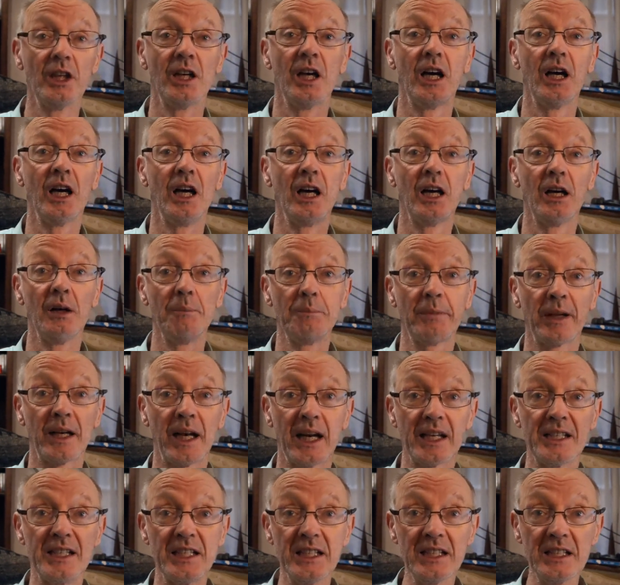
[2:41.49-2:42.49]
but
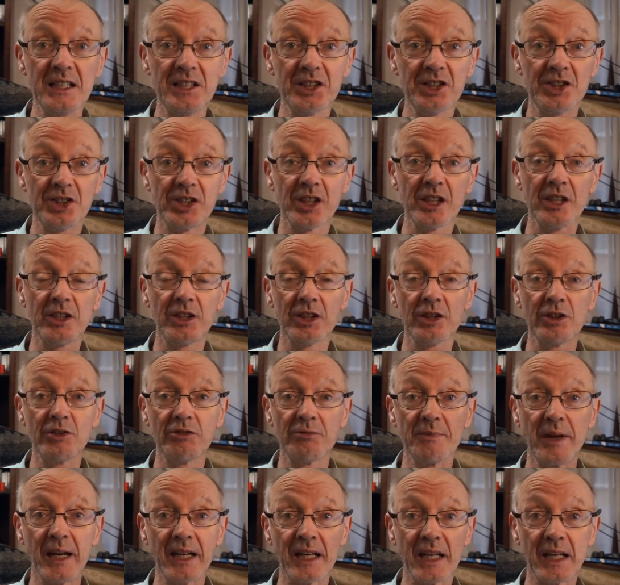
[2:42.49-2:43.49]
I need to see that
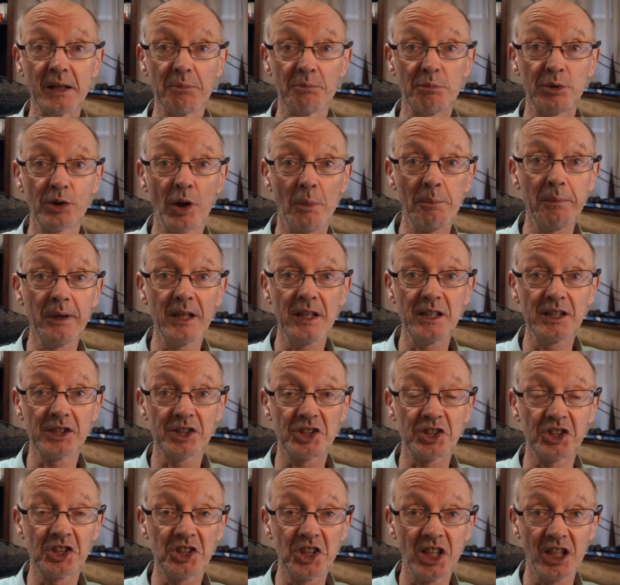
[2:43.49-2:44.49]
you've made a proper
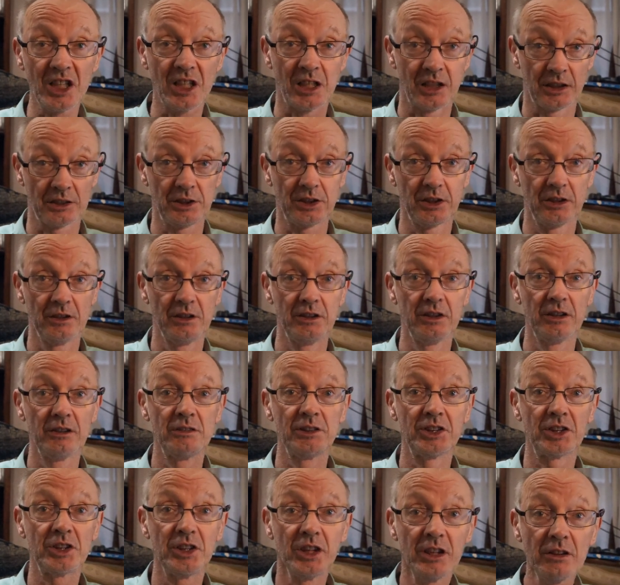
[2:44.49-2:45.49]
start. There
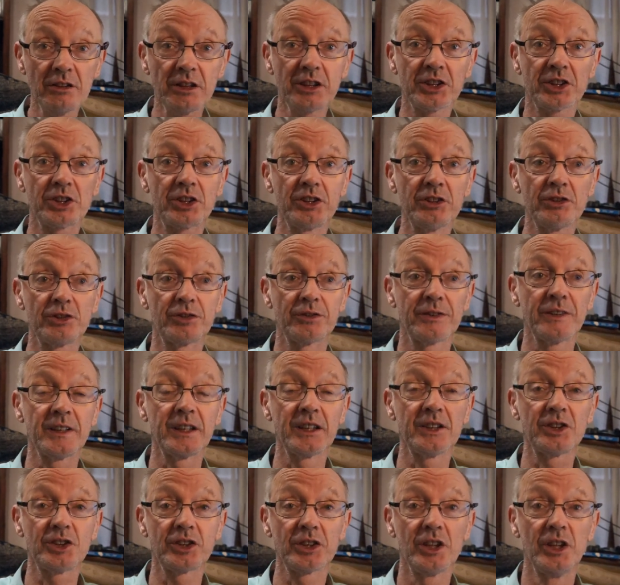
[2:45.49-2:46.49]
is no excuse for
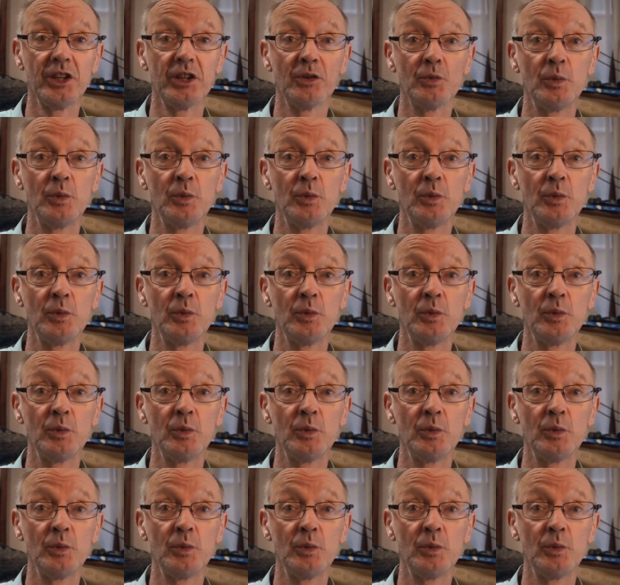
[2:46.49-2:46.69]
this.